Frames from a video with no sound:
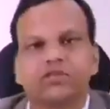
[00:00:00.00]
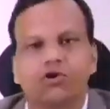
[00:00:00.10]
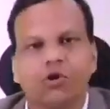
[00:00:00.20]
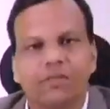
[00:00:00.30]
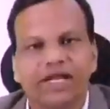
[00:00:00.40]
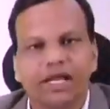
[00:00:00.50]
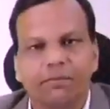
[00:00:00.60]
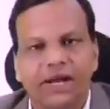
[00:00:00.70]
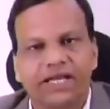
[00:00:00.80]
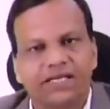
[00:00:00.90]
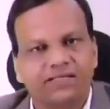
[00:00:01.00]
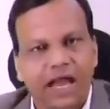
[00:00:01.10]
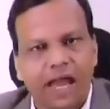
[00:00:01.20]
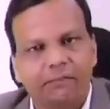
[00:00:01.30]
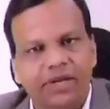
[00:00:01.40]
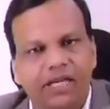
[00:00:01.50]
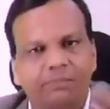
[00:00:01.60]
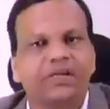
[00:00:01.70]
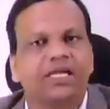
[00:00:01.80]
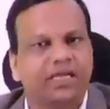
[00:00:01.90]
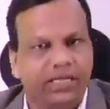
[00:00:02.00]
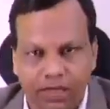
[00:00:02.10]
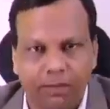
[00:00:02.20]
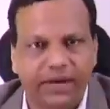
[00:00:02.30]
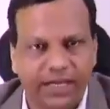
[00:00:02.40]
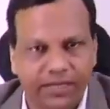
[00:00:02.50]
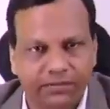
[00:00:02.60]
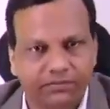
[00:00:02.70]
Lometepide is MTP inhibitor.